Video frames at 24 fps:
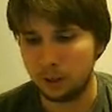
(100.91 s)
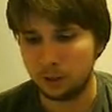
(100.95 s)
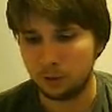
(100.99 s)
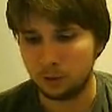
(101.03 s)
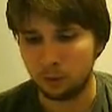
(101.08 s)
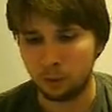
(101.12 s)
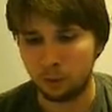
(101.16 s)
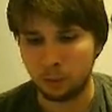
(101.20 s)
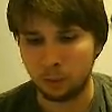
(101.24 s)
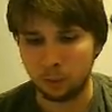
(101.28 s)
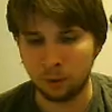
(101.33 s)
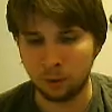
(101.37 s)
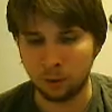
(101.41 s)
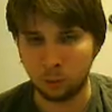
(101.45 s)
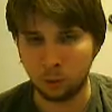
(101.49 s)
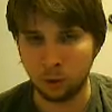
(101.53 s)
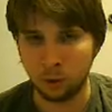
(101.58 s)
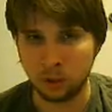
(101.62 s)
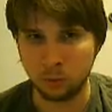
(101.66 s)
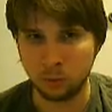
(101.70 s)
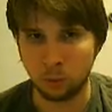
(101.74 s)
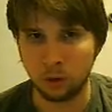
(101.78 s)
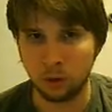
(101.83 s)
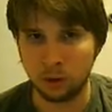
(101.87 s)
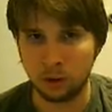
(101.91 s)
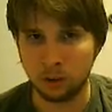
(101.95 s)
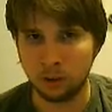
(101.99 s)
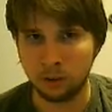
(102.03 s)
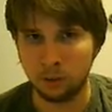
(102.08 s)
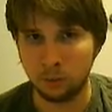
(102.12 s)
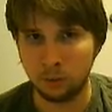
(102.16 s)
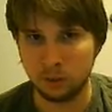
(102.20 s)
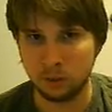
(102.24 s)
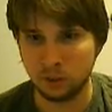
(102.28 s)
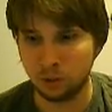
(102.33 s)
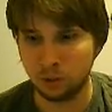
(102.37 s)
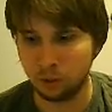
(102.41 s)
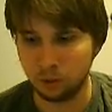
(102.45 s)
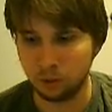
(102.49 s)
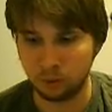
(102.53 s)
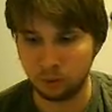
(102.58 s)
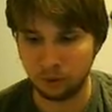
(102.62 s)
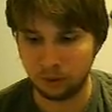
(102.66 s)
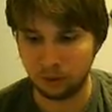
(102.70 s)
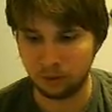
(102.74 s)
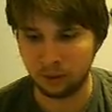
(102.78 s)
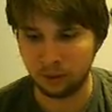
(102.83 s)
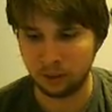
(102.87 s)
remembering what's what and who's
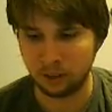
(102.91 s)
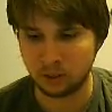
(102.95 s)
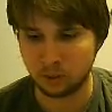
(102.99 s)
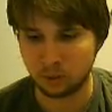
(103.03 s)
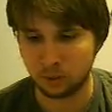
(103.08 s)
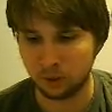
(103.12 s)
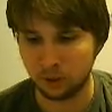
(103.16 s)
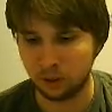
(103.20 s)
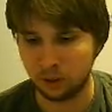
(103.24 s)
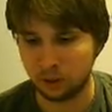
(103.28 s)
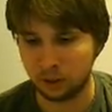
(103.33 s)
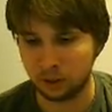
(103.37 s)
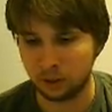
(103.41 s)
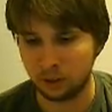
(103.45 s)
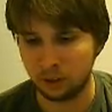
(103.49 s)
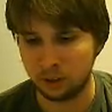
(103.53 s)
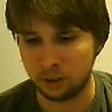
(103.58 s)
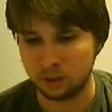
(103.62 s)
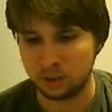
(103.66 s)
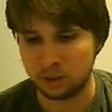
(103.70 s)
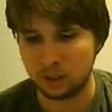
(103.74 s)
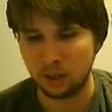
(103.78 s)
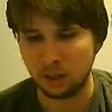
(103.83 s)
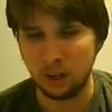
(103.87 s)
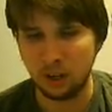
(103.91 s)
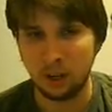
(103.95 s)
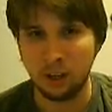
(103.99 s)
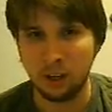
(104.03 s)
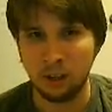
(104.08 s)
who, that sort of thing in this.